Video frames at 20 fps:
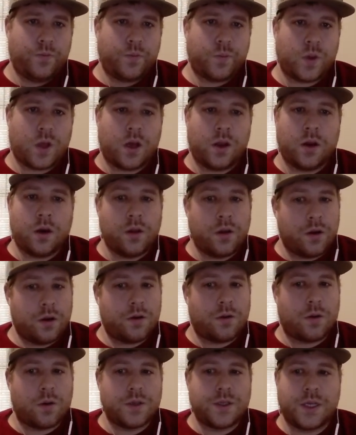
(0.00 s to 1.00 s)
Another
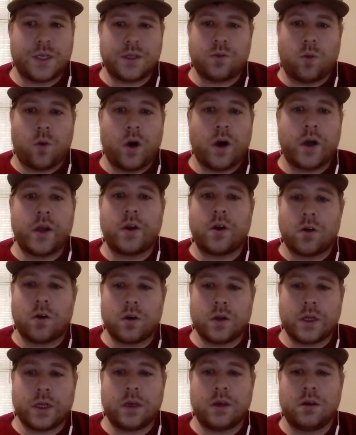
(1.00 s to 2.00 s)
horse that's won
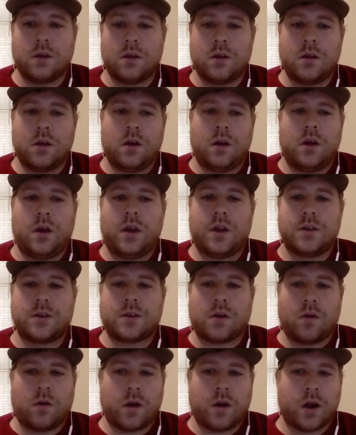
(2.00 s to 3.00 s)
early in its
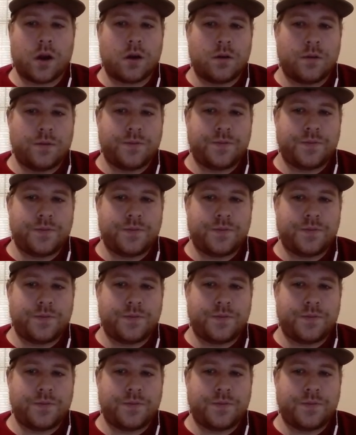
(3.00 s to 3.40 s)
career.